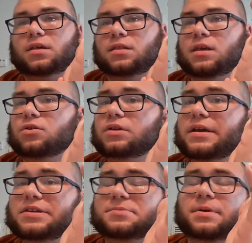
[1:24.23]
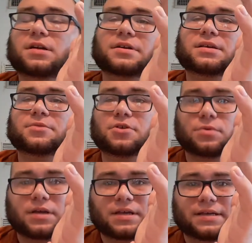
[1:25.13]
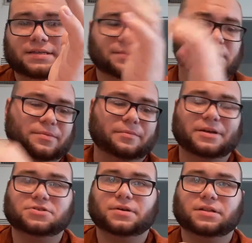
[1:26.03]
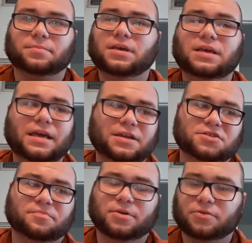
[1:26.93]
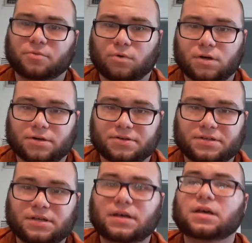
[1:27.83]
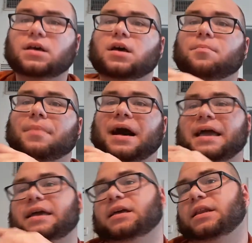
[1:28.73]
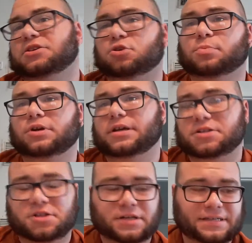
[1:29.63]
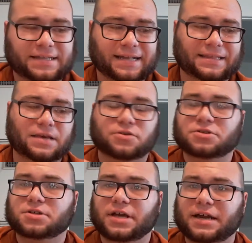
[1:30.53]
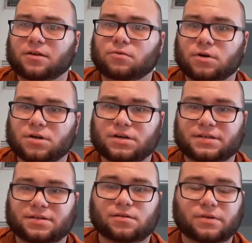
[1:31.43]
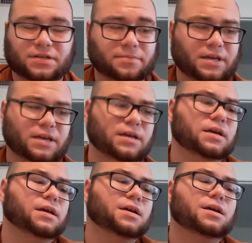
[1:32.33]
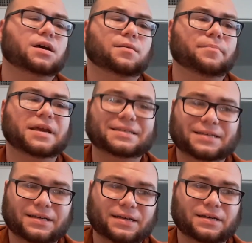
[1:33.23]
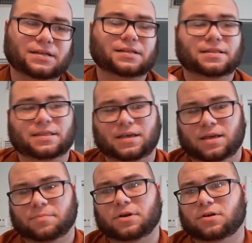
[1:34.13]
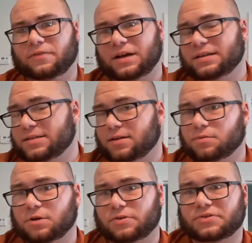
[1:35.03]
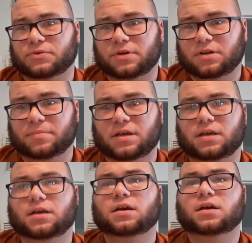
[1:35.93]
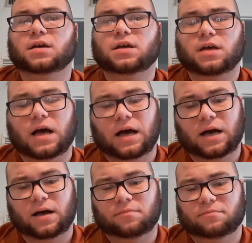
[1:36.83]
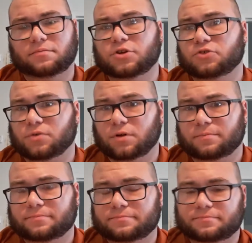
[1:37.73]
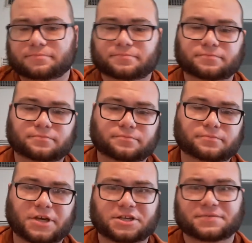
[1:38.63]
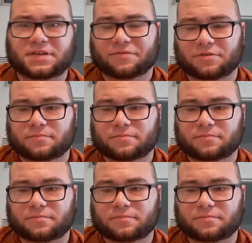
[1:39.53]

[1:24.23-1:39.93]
The only experiment I'm doing is I'm going to be measuring the pH of both waters. My initial prediction is that the oceanic water is going to be basic, the purified distilled water is going to be neutral, pH of 7.